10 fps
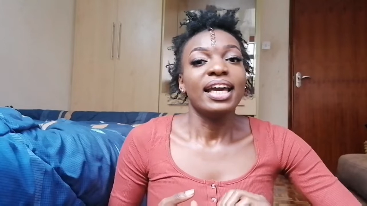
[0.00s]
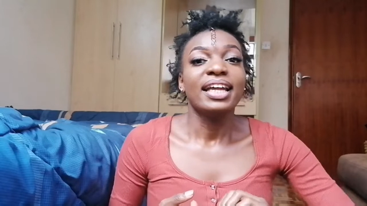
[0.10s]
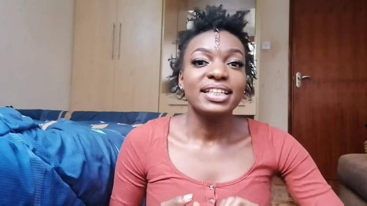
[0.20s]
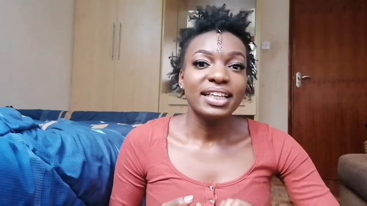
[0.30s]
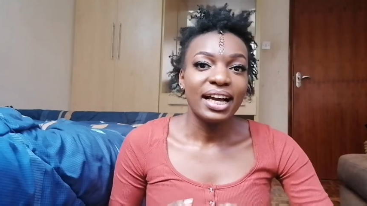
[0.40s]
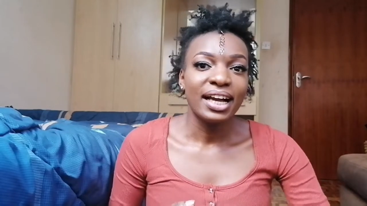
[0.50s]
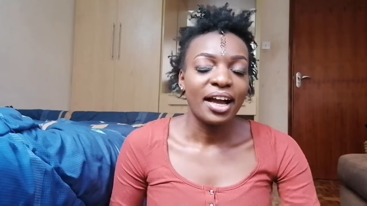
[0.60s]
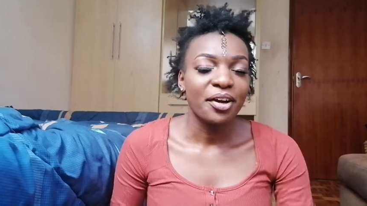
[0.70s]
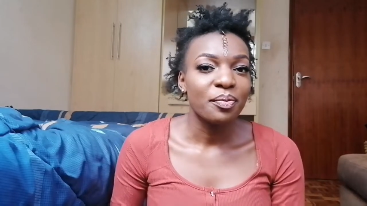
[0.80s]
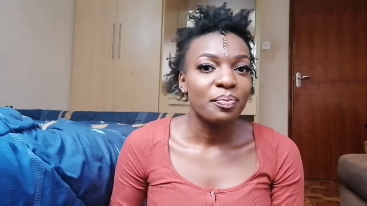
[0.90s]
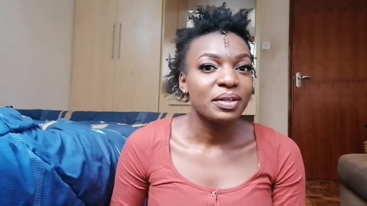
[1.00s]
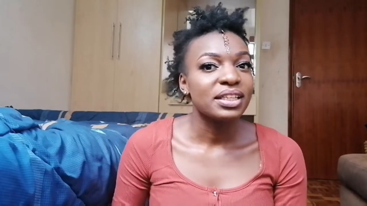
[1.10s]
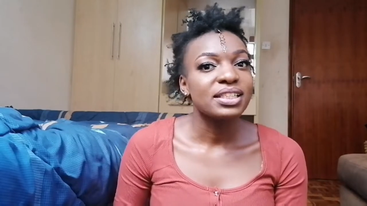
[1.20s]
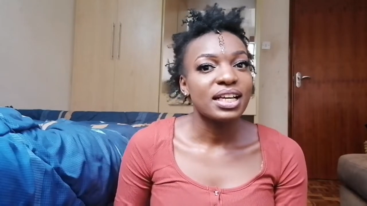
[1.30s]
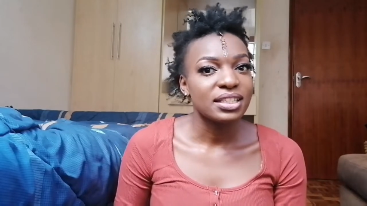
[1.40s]
And yeah, I hope
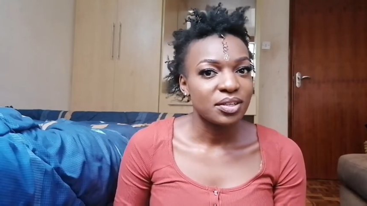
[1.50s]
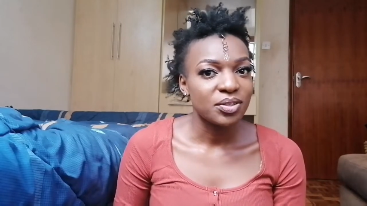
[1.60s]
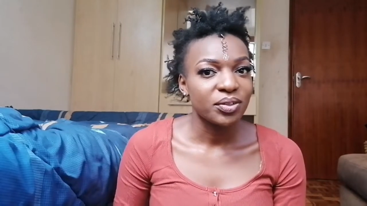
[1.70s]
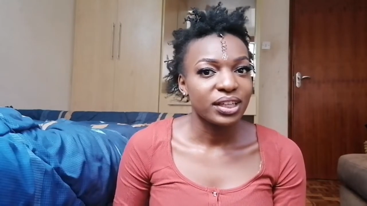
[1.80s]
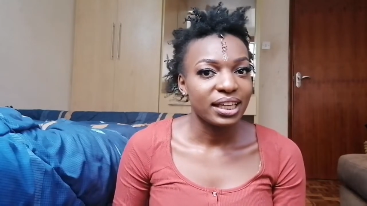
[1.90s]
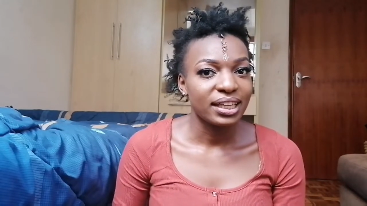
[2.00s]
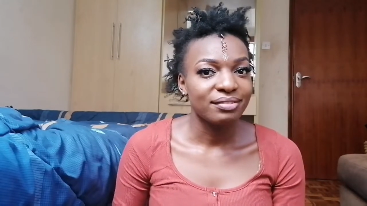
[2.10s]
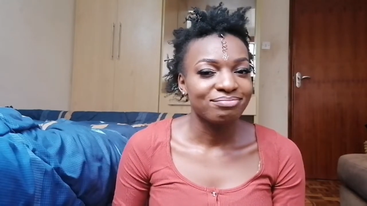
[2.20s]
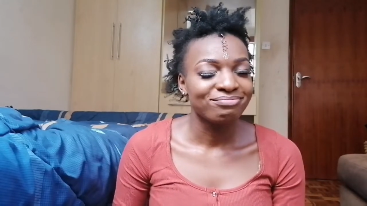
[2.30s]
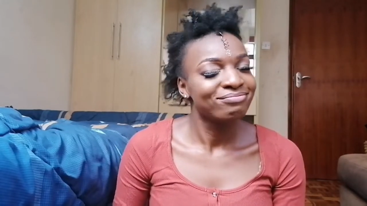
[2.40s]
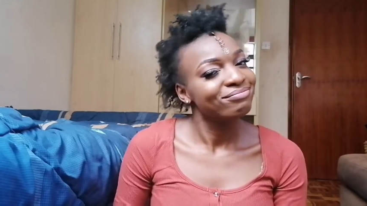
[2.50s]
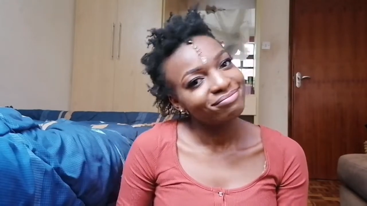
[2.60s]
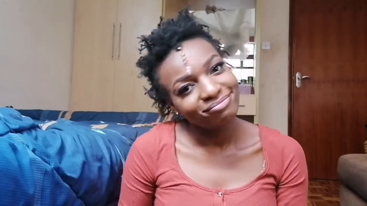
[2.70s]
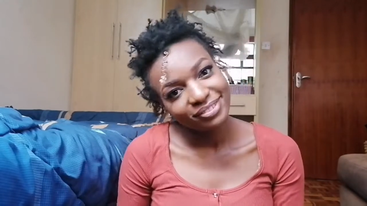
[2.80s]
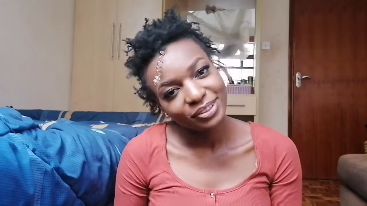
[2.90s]
it turns out okay.
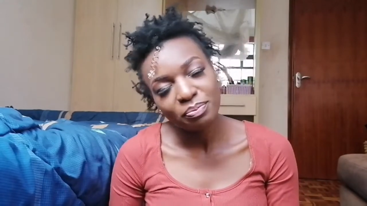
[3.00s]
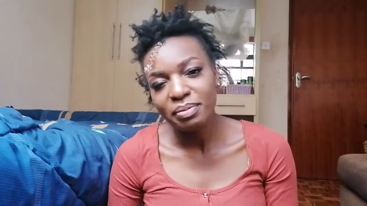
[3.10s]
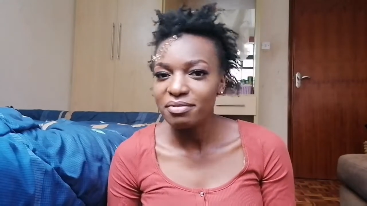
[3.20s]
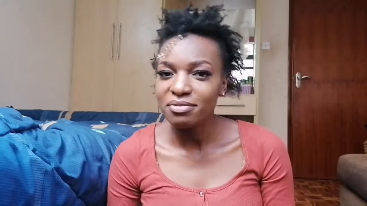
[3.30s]
So